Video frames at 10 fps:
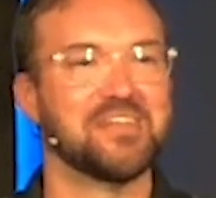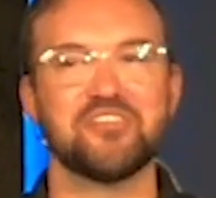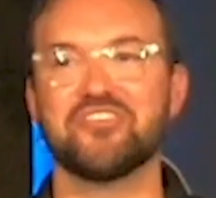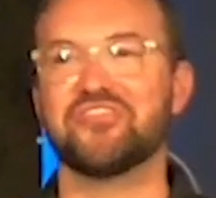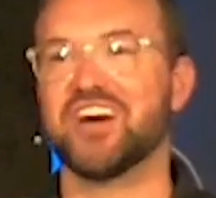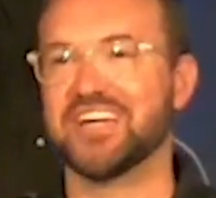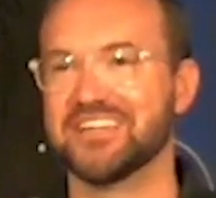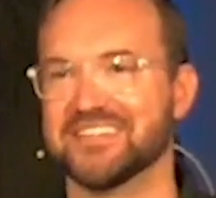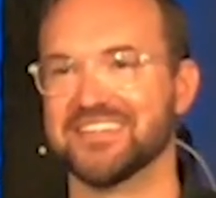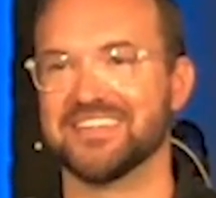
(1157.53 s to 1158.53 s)

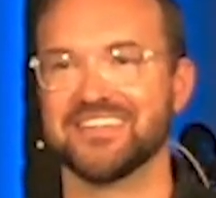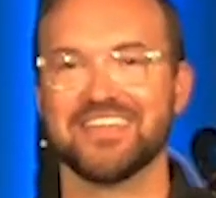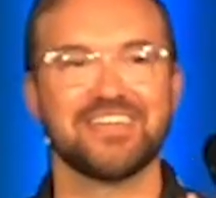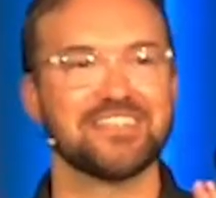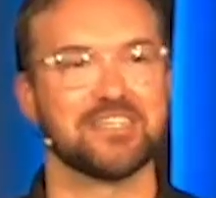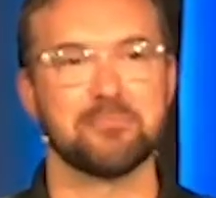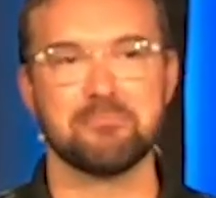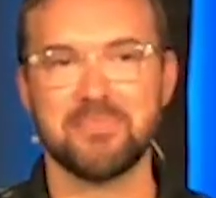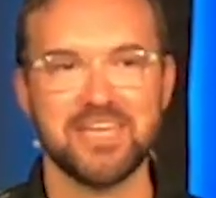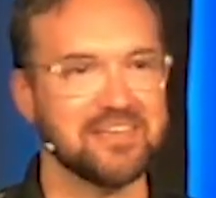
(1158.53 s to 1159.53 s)
Finally, they get to
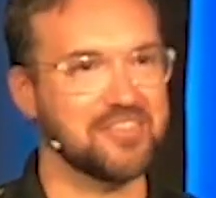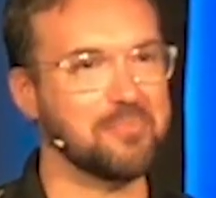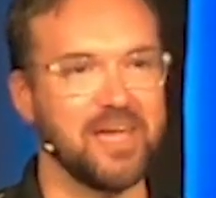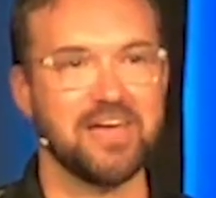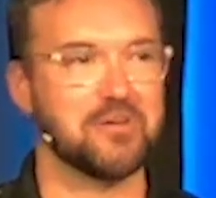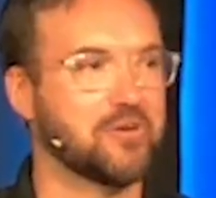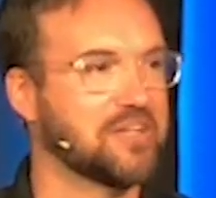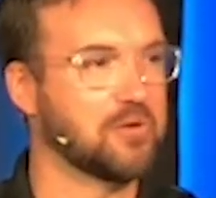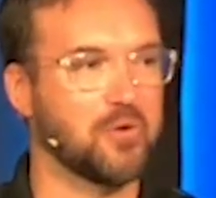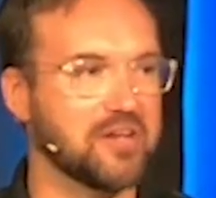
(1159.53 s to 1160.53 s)
make the pattern
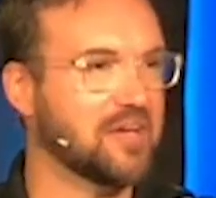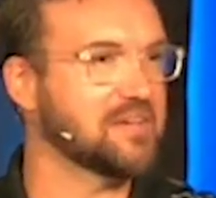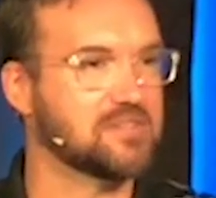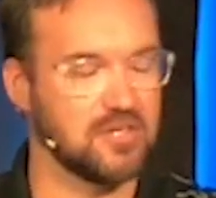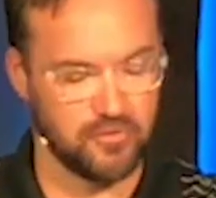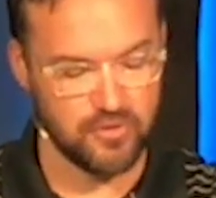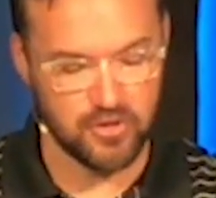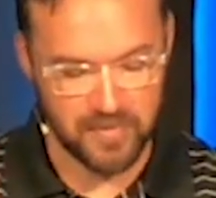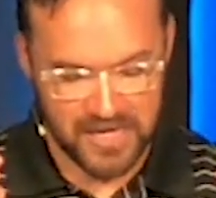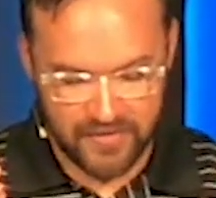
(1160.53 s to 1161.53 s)
and organize the
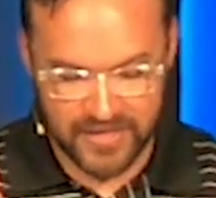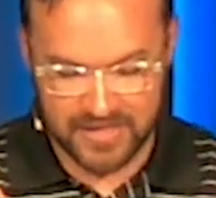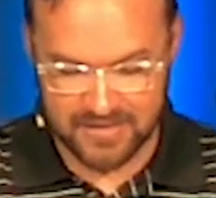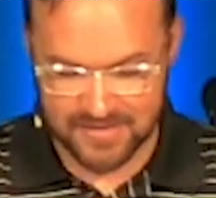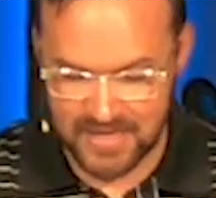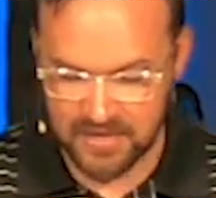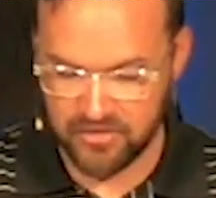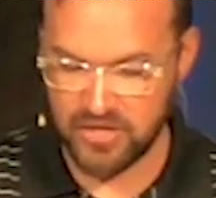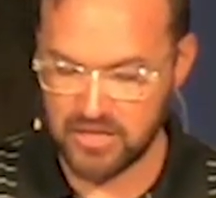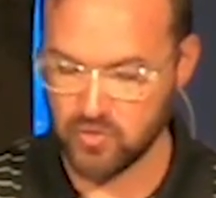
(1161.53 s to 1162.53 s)
group. They get to set
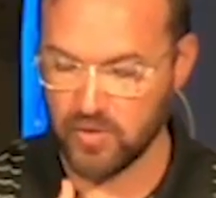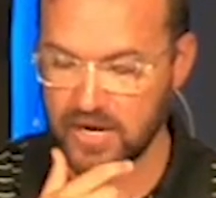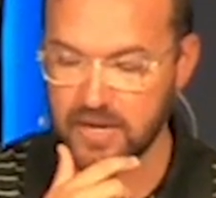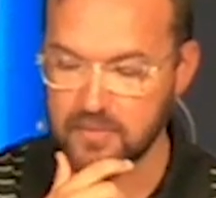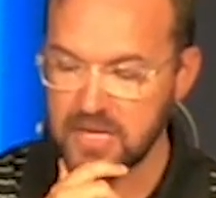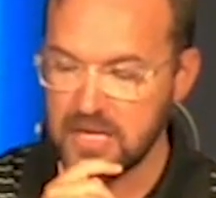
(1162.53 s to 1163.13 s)
things right.